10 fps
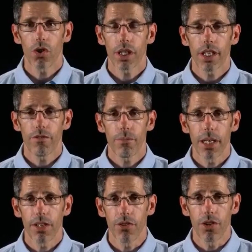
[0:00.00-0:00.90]
The longer they
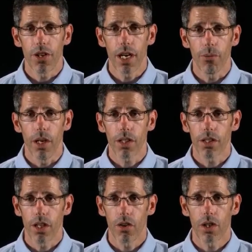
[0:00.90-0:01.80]
remain on your
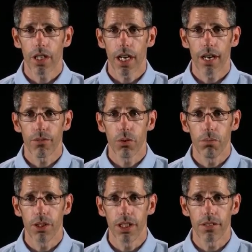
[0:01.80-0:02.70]
network, the longer they have
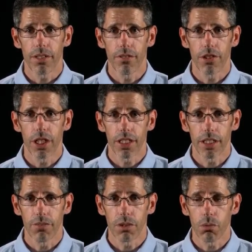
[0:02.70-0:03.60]
to achieve their
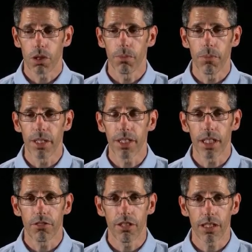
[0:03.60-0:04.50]
objectives, which may be
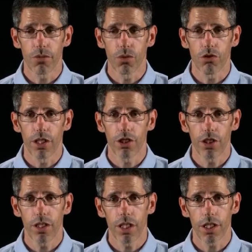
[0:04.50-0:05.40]
data
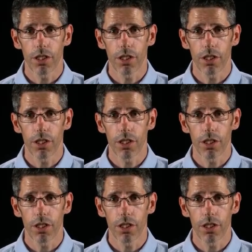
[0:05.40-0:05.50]
exfiltration,